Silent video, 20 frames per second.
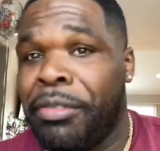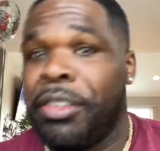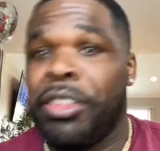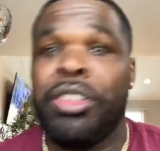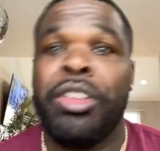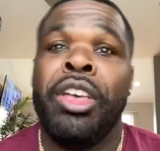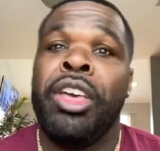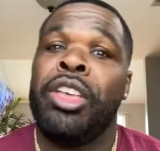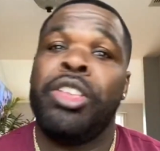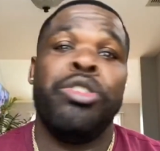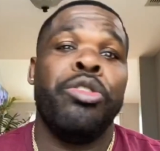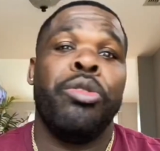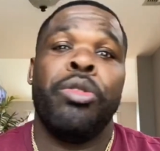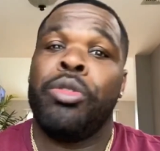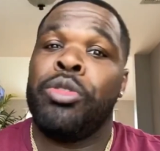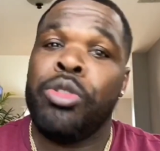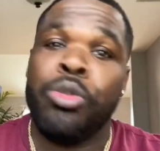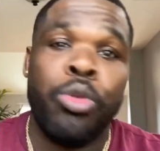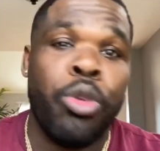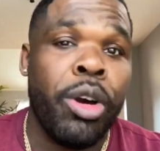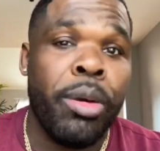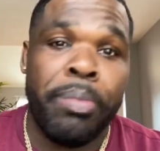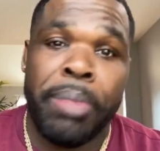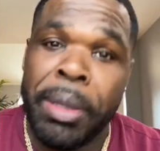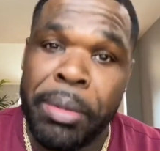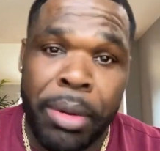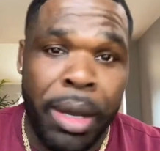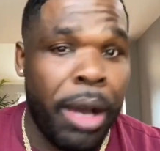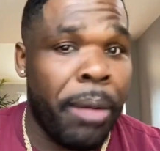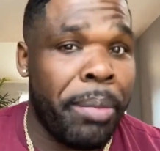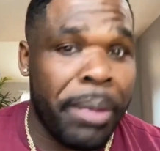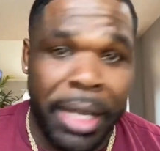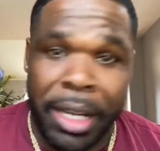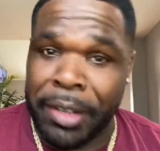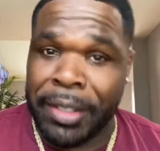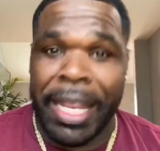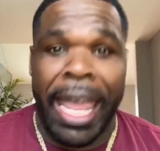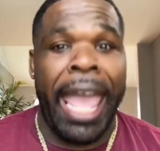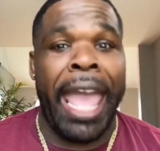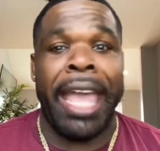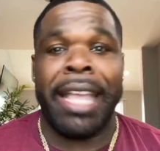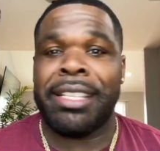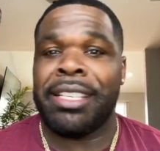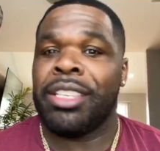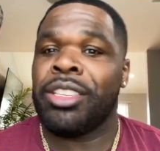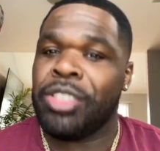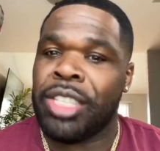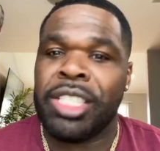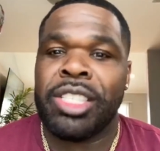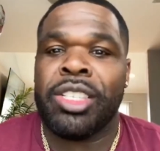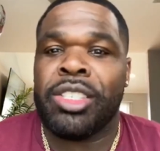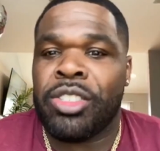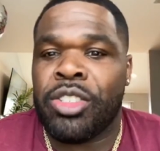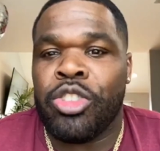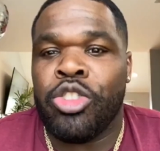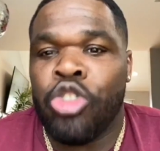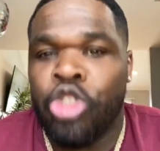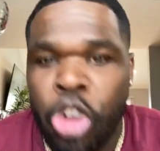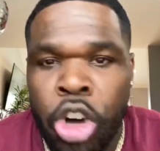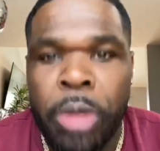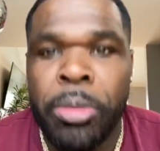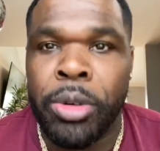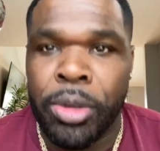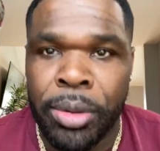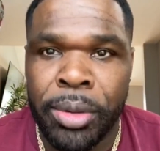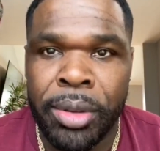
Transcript: And you want people helping their dads. And this is normal.